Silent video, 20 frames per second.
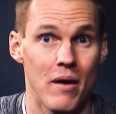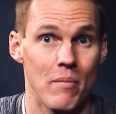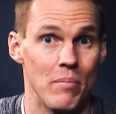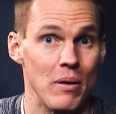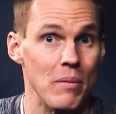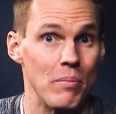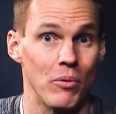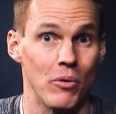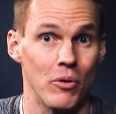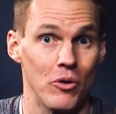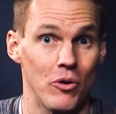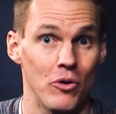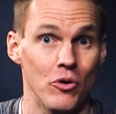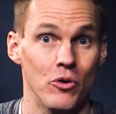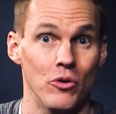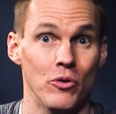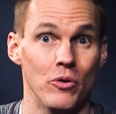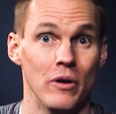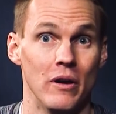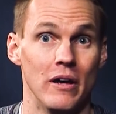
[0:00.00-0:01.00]
people
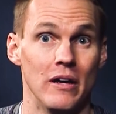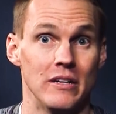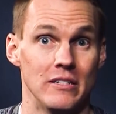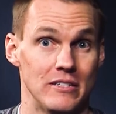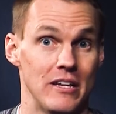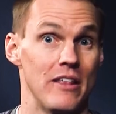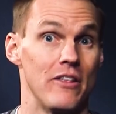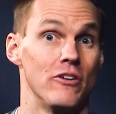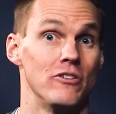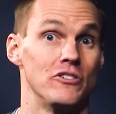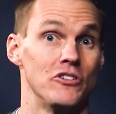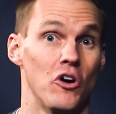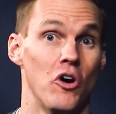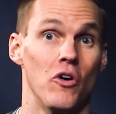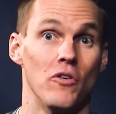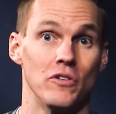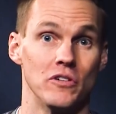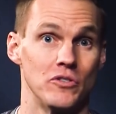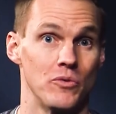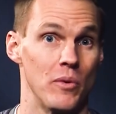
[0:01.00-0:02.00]
who say they're
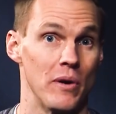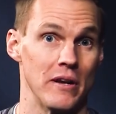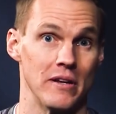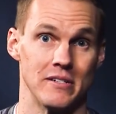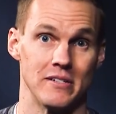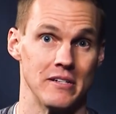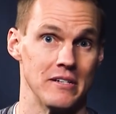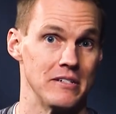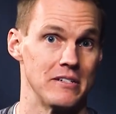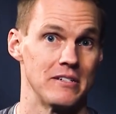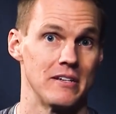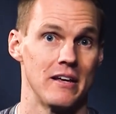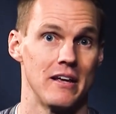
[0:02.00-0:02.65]
Jehovah's Witnesses?